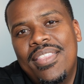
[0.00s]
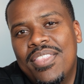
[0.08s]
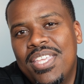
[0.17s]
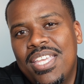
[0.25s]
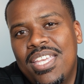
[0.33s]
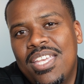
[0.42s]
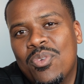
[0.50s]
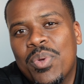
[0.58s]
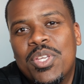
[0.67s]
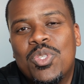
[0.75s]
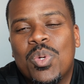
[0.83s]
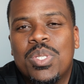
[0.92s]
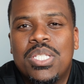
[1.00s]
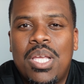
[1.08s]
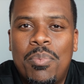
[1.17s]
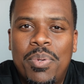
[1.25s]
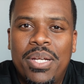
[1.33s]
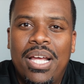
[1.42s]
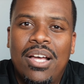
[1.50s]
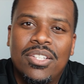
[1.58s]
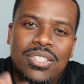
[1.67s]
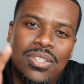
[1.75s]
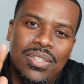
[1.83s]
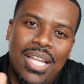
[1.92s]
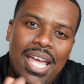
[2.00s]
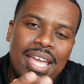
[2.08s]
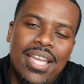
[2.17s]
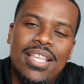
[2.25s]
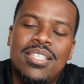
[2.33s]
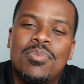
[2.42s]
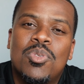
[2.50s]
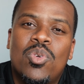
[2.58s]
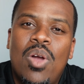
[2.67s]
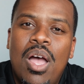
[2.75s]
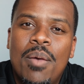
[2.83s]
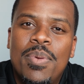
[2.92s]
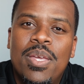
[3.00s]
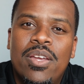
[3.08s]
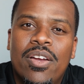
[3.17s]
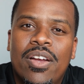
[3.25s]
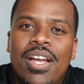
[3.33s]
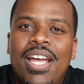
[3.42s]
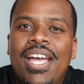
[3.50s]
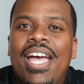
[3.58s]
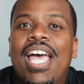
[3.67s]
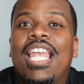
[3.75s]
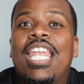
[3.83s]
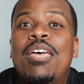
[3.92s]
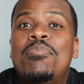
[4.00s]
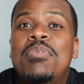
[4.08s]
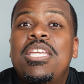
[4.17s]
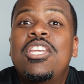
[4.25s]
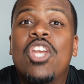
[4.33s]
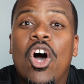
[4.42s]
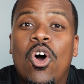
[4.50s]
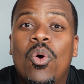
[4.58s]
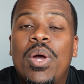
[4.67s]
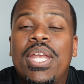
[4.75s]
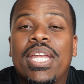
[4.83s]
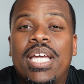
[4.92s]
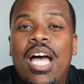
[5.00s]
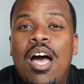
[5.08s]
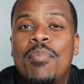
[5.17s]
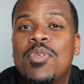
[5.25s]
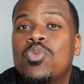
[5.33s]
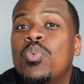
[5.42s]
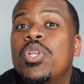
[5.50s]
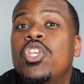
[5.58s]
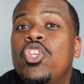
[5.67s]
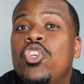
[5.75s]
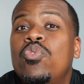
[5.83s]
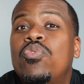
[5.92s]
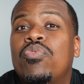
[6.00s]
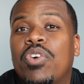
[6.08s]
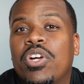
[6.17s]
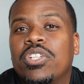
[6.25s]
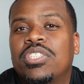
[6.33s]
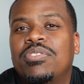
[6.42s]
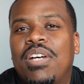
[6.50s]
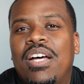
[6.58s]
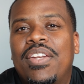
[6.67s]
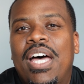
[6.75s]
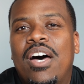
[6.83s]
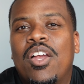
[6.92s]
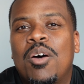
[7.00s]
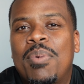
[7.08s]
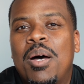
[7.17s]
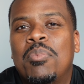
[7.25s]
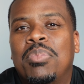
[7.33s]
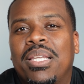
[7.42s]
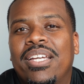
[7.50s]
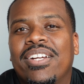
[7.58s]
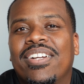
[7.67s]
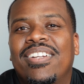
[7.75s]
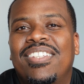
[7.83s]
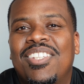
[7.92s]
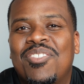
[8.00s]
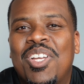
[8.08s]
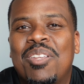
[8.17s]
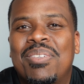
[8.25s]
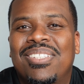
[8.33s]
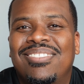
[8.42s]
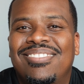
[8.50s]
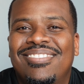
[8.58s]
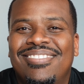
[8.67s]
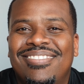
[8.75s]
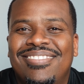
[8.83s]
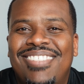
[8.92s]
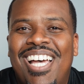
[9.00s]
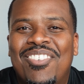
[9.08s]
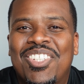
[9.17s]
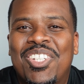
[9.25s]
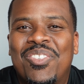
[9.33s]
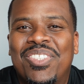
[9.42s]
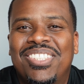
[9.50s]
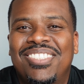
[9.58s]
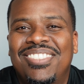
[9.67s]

the resources I put out. So like and subscribe here, and let me know in the comments when you first found out about player development. Have a good one.